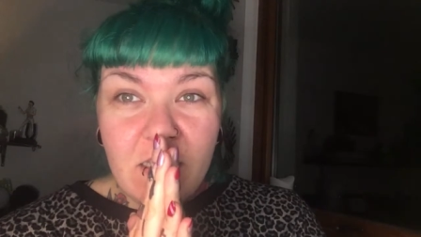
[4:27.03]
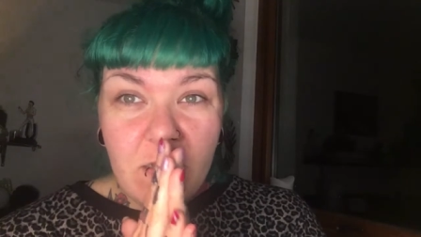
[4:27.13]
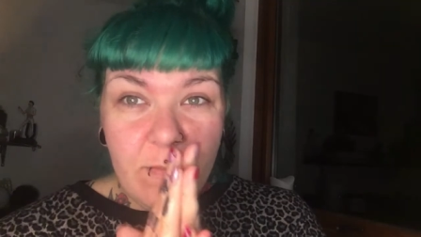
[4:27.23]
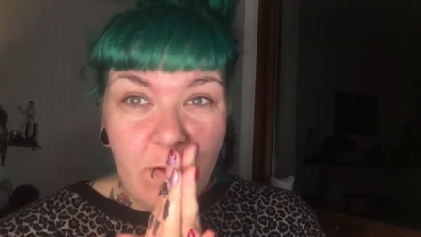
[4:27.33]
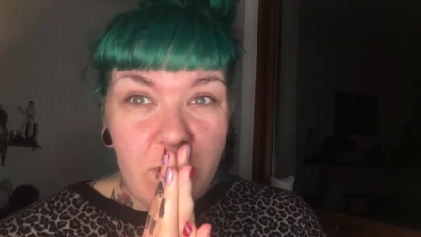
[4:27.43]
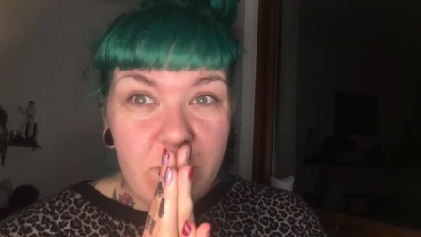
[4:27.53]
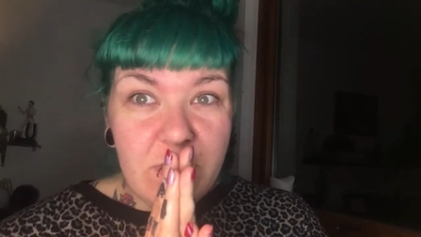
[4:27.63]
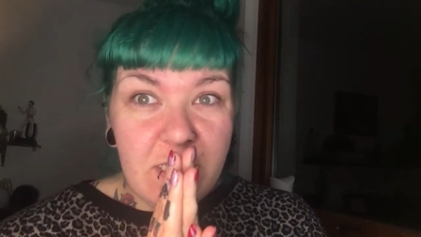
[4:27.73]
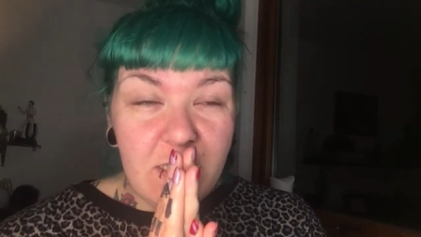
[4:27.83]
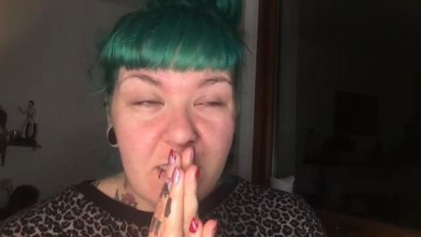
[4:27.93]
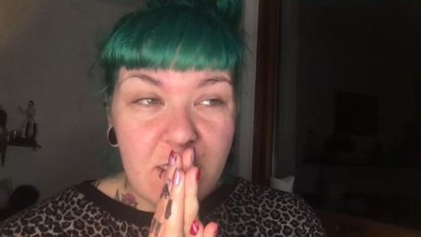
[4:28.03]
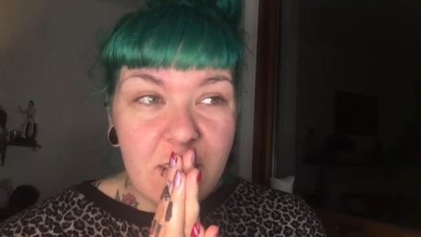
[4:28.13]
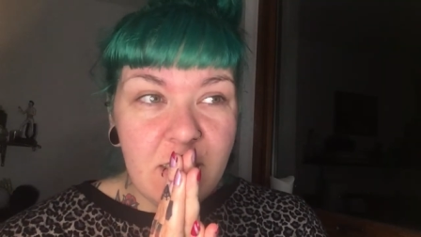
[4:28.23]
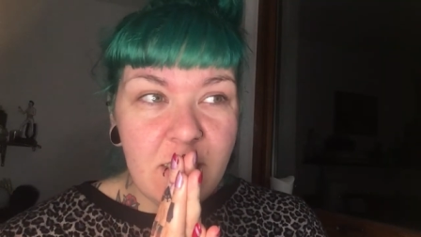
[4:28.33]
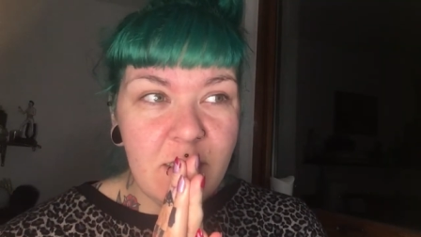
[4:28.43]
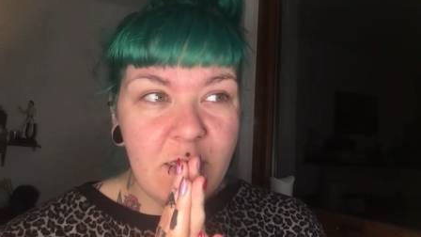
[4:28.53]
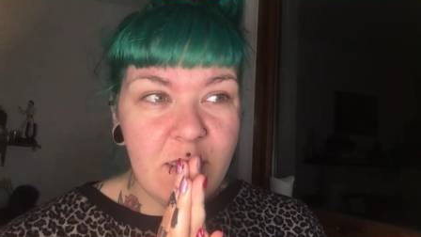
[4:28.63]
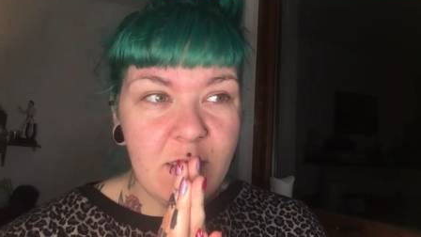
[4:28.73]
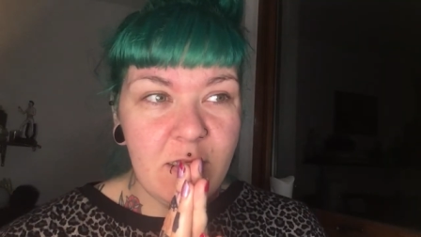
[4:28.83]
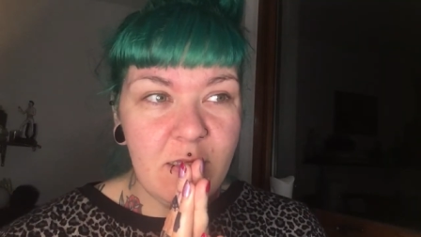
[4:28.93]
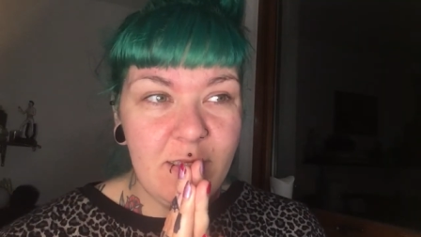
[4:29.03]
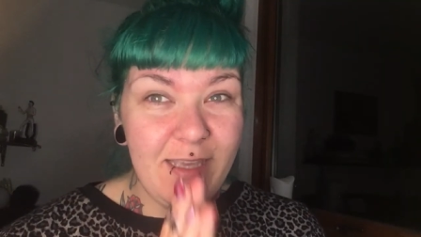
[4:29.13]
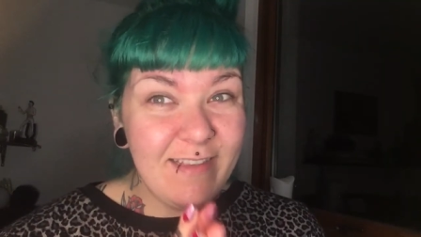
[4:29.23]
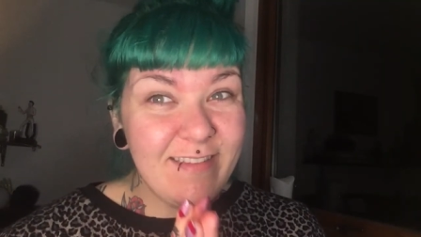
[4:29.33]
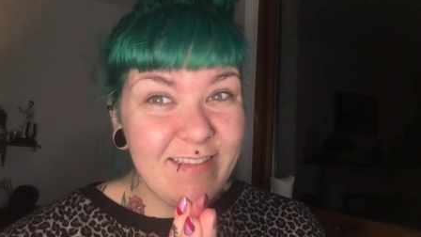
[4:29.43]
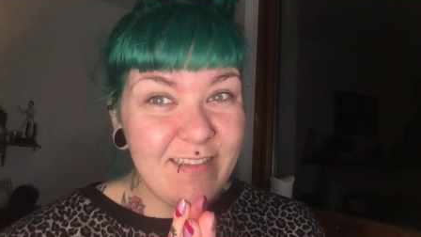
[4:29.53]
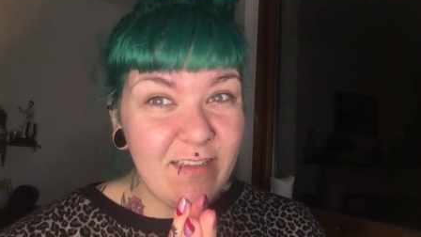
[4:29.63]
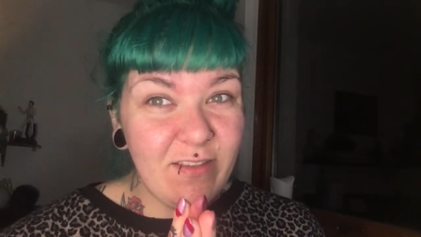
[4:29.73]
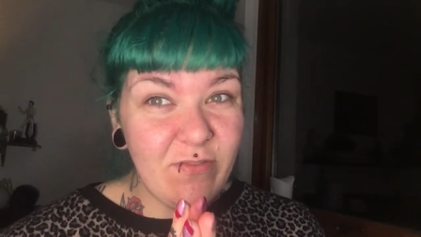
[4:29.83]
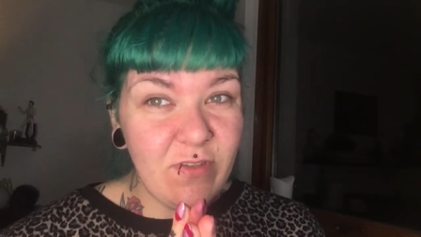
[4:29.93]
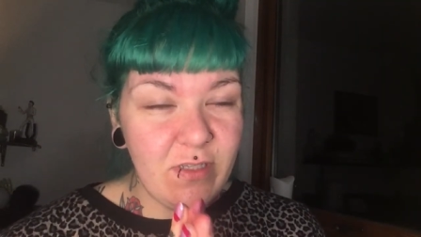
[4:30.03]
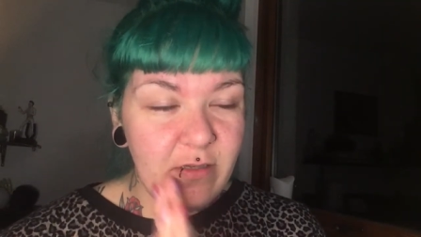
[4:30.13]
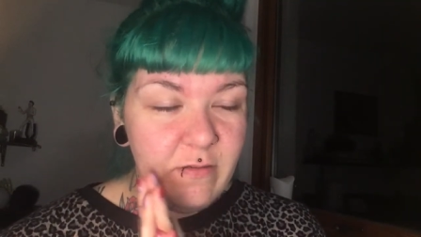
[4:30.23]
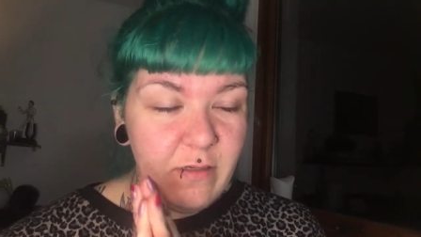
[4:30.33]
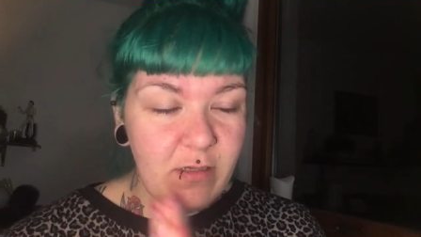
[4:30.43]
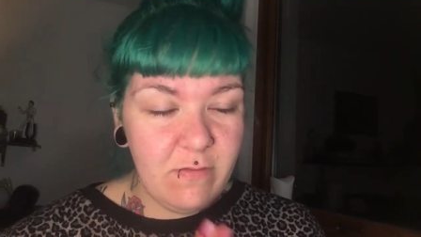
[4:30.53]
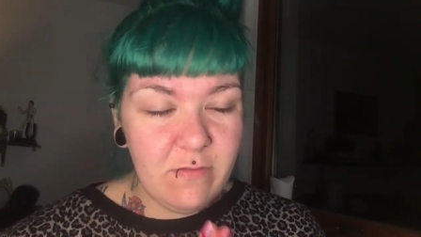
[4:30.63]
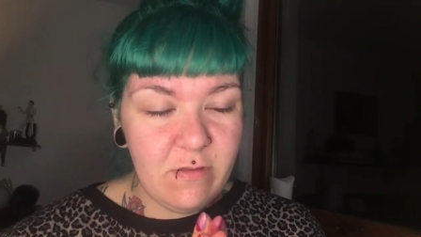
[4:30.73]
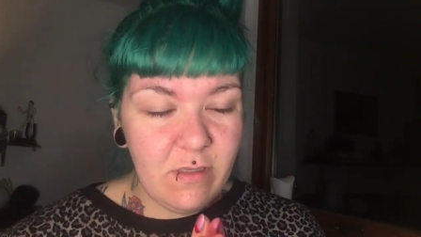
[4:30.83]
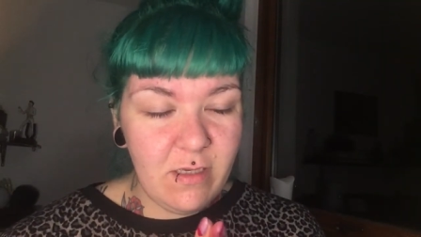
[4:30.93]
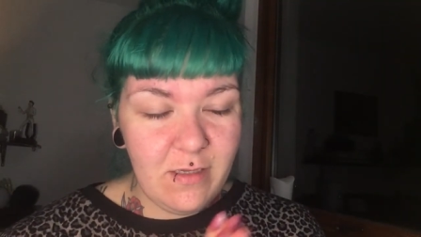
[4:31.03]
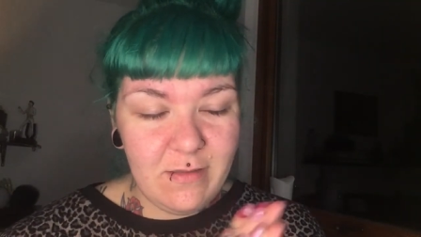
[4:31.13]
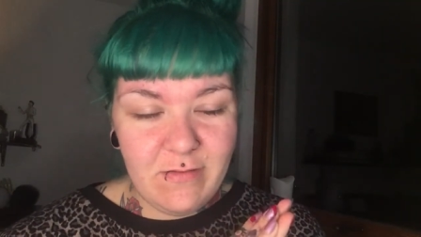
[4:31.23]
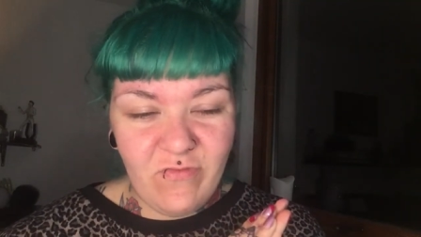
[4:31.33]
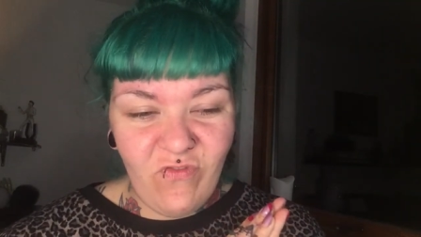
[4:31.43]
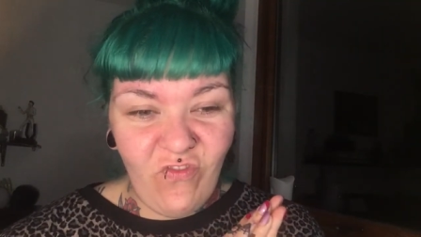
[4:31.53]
and uploading yesterday's video. I know it's late.